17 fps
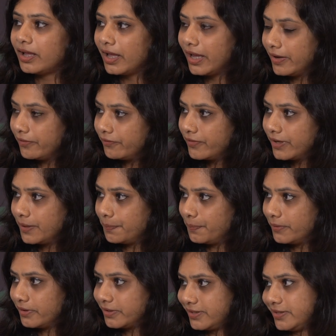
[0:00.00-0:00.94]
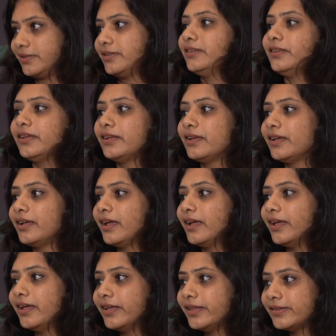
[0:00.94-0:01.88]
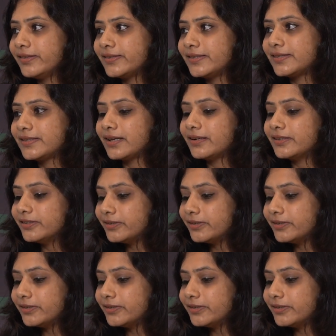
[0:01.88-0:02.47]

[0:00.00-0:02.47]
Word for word: every person is